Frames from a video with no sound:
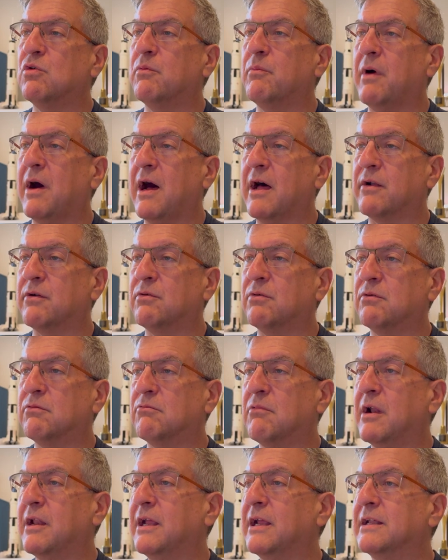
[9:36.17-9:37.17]
model
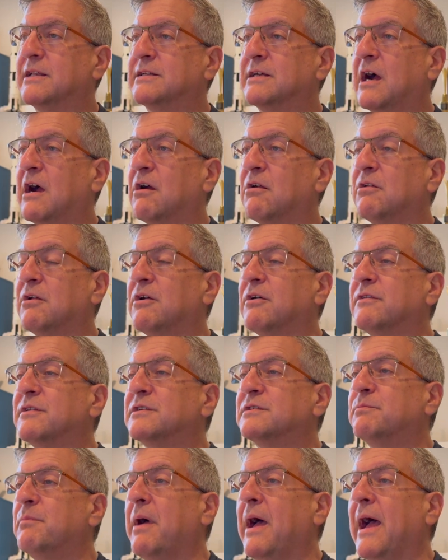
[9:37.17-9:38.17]
running entirely on
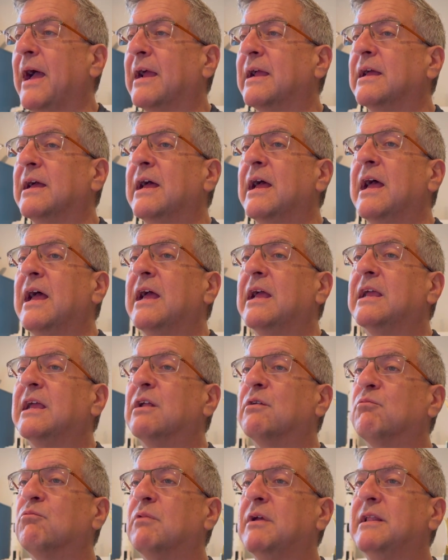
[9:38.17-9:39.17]
this Mac
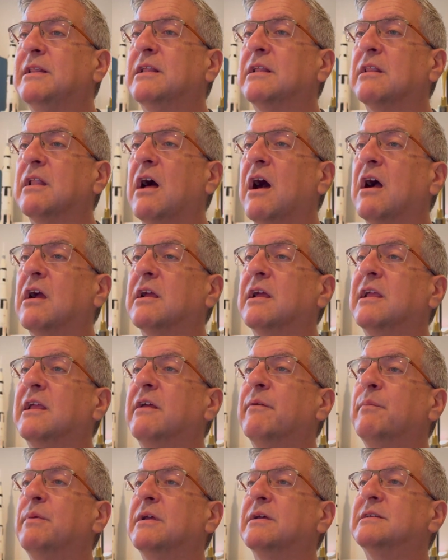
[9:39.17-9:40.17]
can read the log
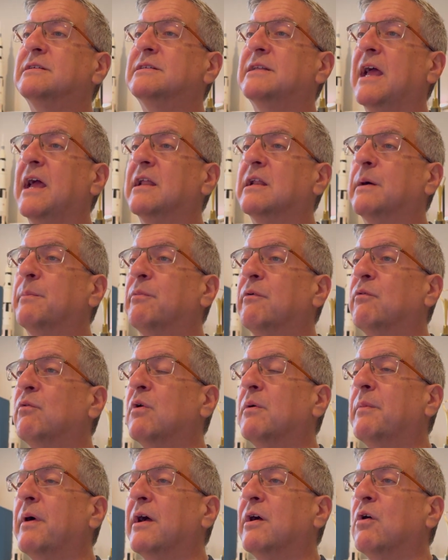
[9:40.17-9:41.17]
and give me a stand-up of
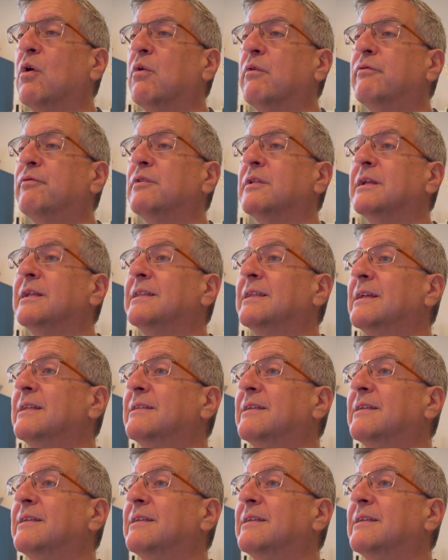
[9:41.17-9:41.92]
what my whole fleet did